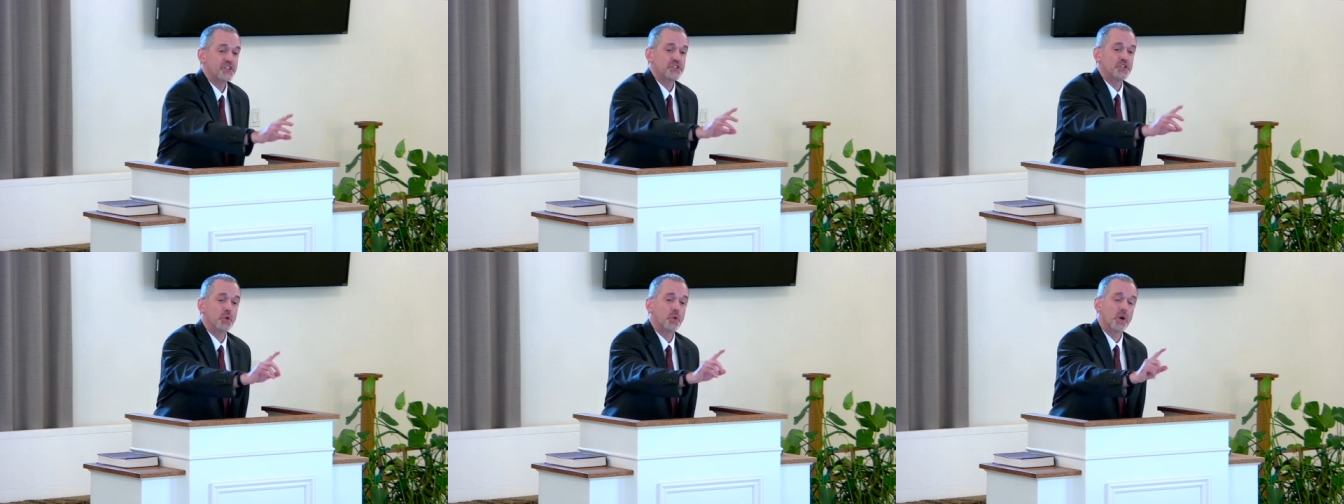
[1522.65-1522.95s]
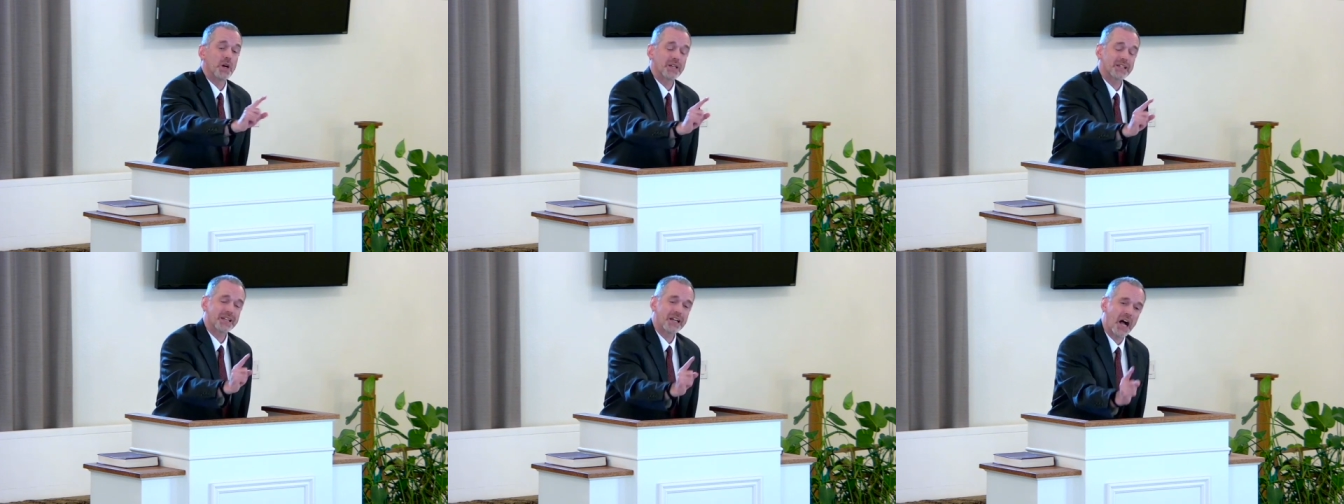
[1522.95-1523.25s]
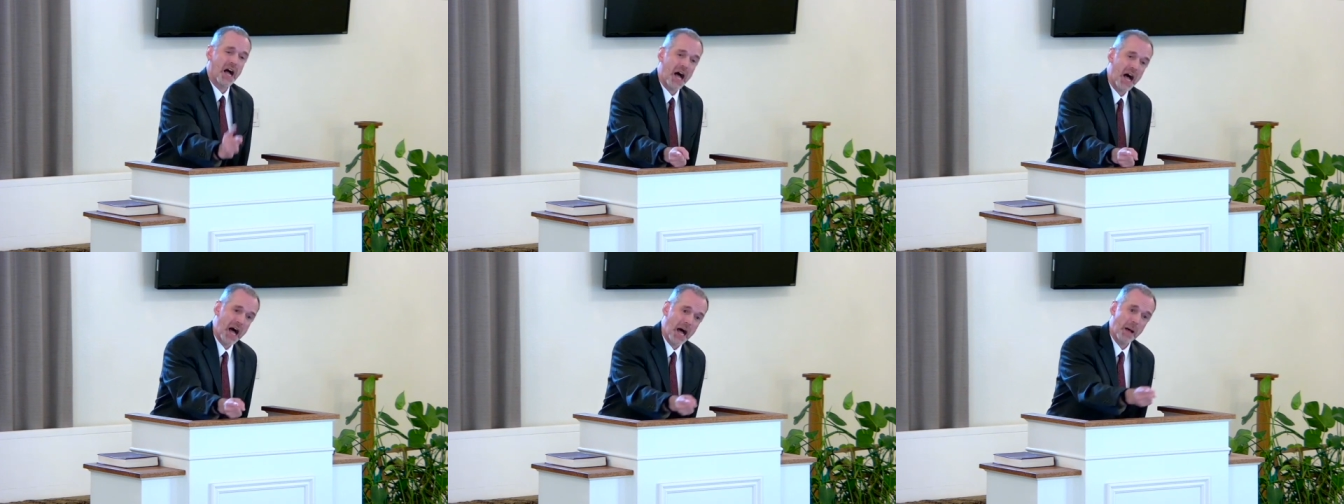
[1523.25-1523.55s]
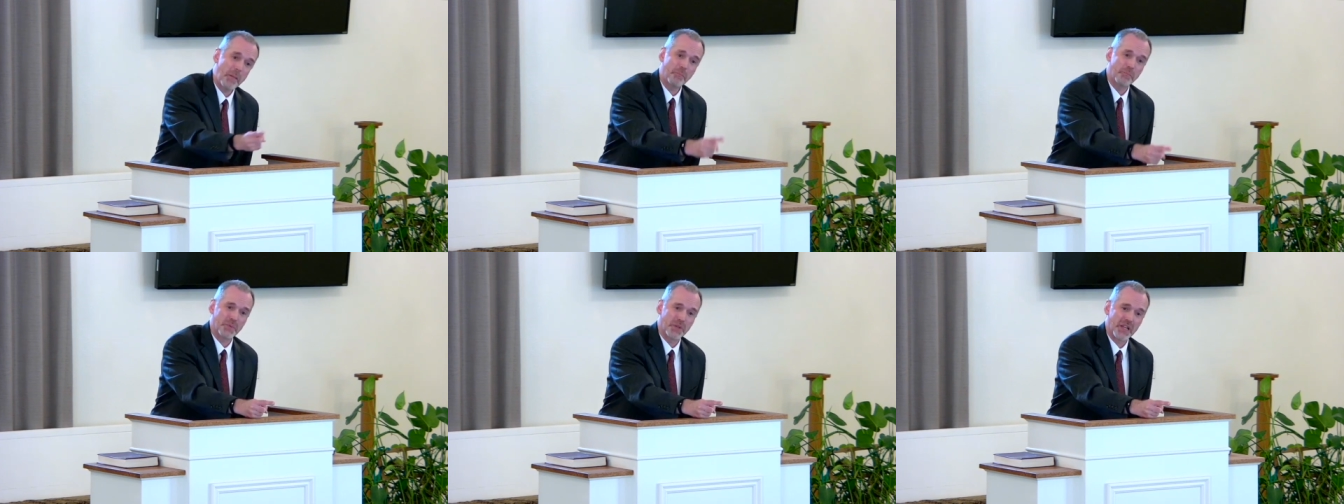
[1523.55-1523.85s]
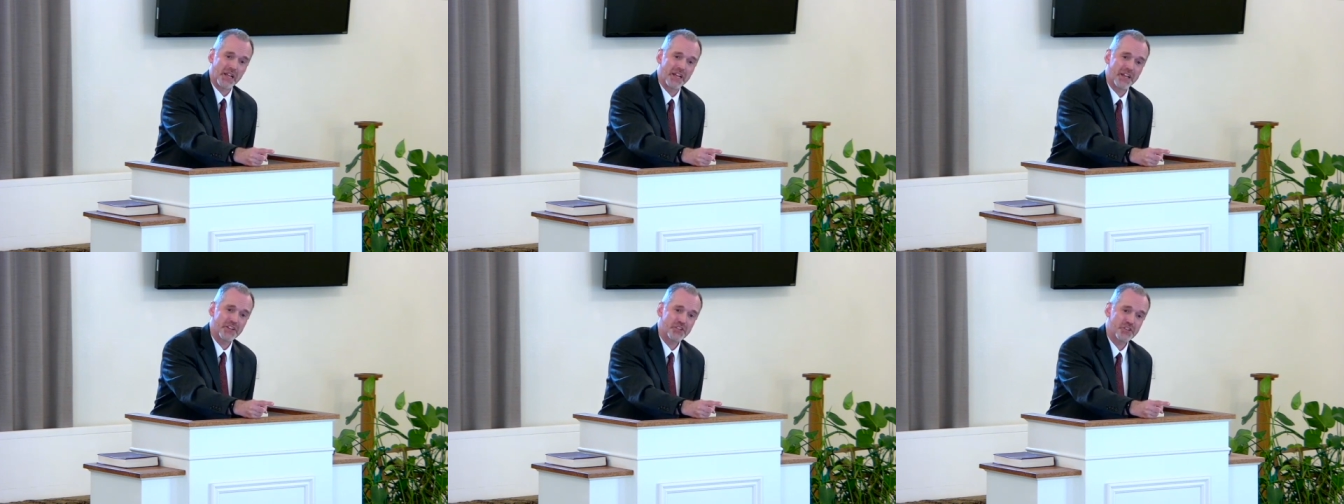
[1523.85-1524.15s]
to
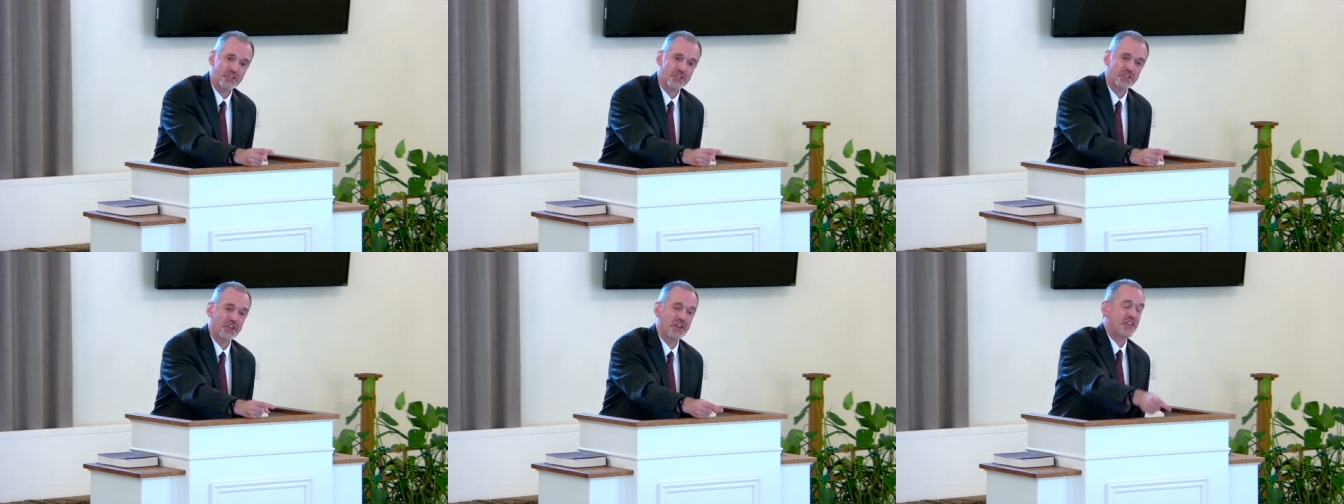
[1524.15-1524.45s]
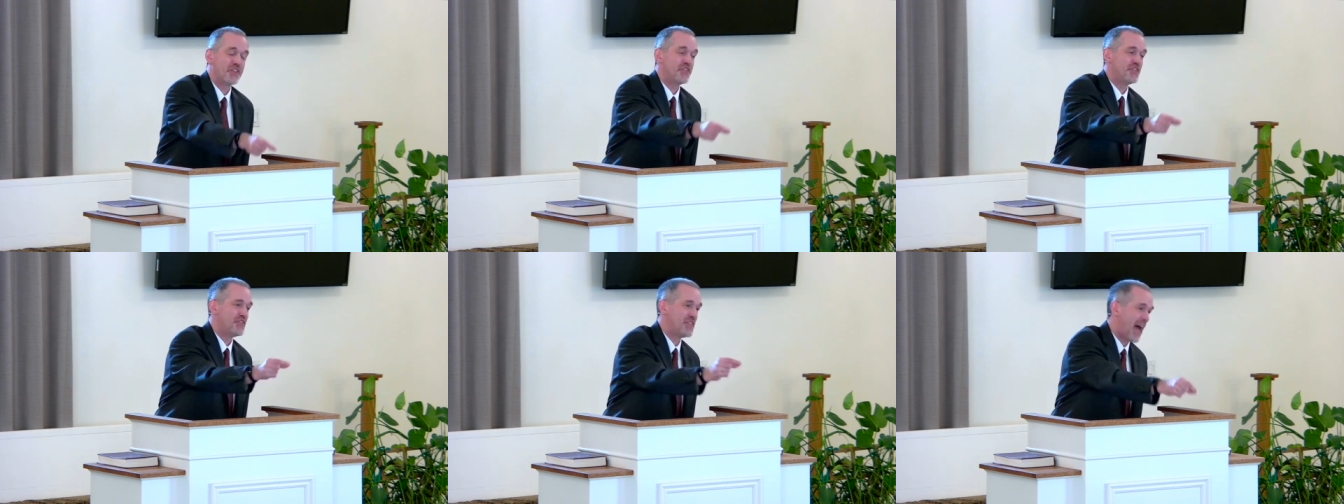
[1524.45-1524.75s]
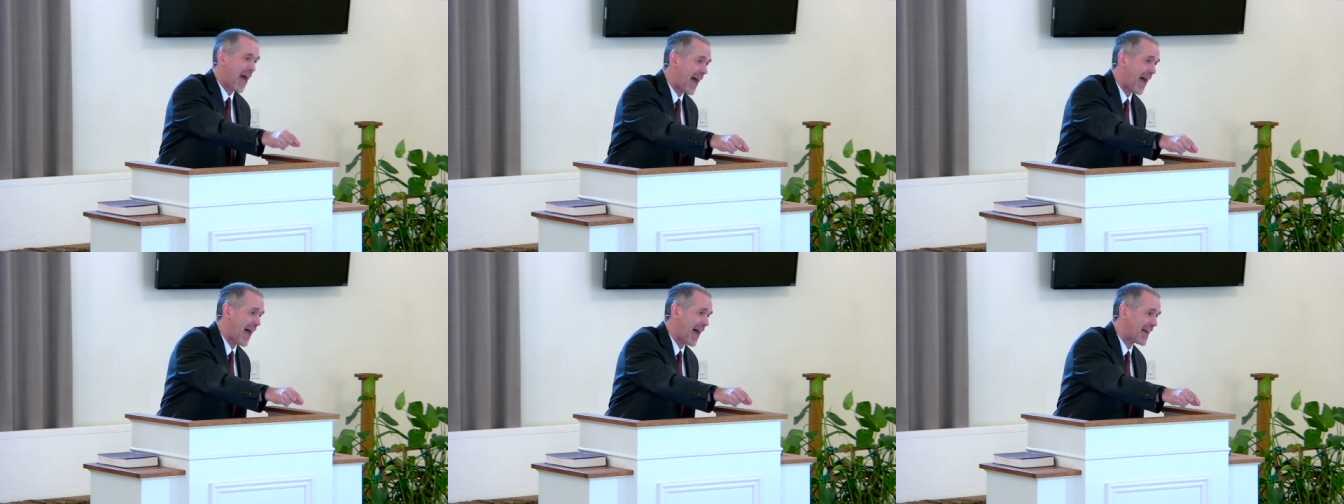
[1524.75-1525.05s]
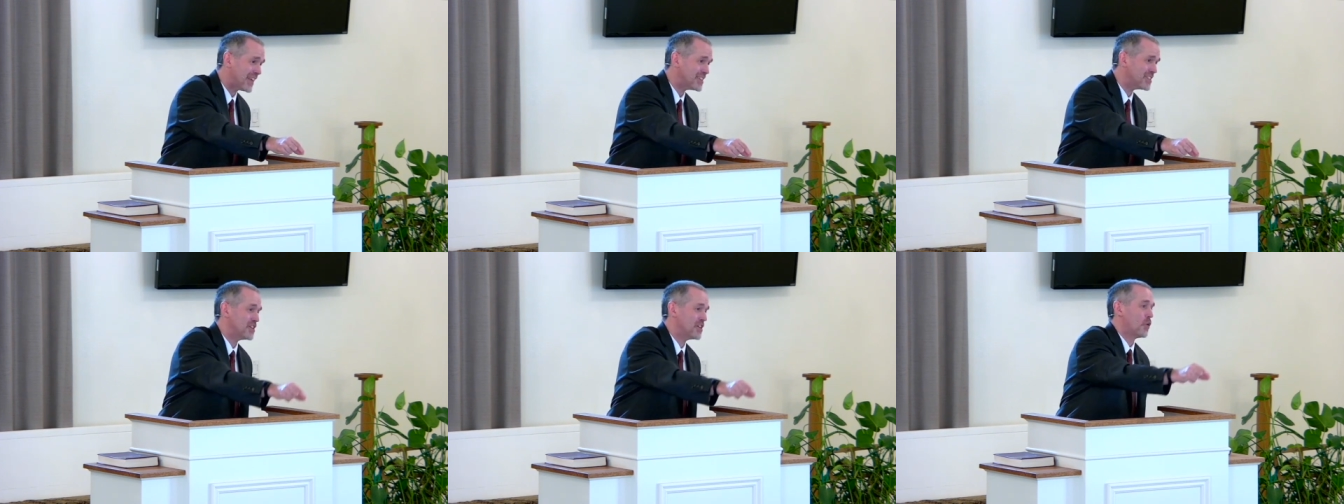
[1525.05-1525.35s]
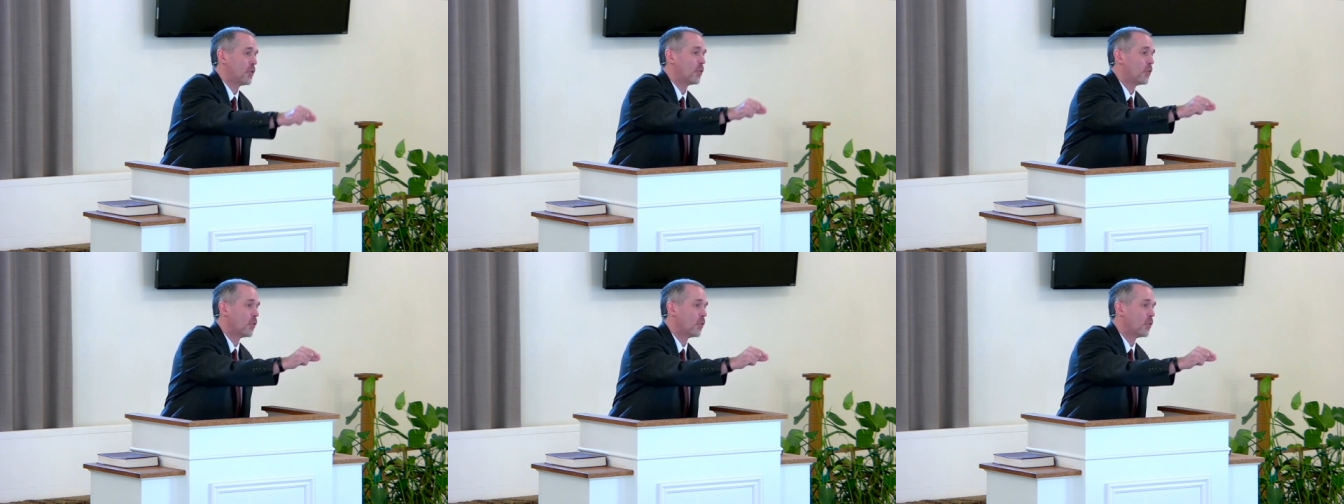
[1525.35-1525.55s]
accomplish that